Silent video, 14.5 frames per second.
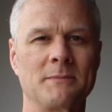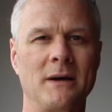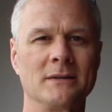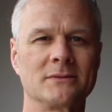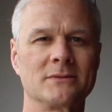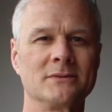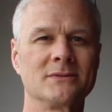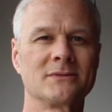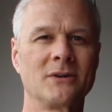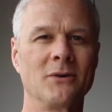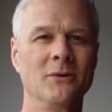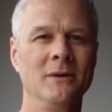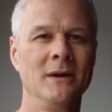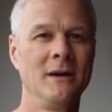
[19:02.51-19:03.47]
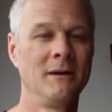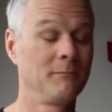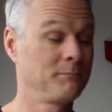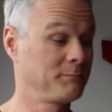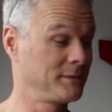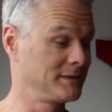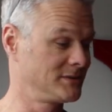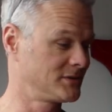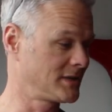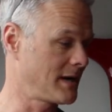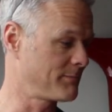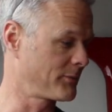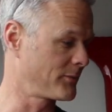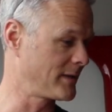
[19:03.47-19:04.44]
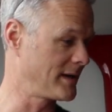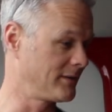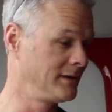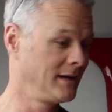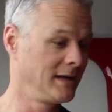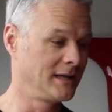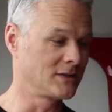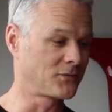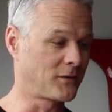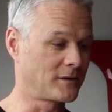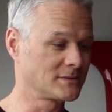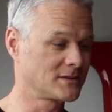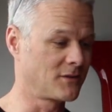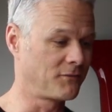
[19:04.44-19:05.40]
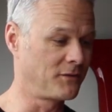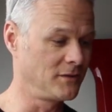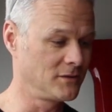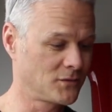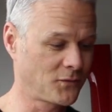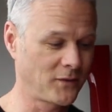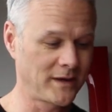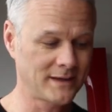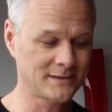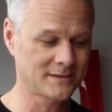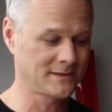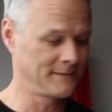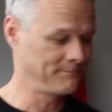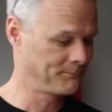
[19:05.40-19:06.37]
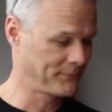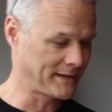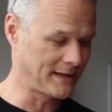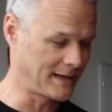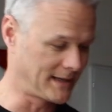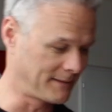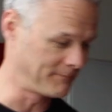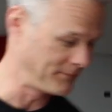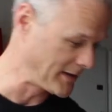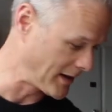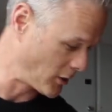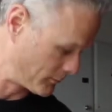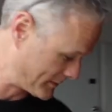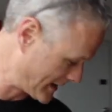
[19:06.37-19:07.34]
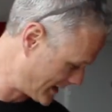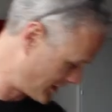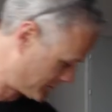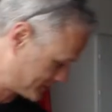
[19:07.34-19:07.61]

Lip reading: sponsors, so please shop around. As far as the fuse fix, I hope that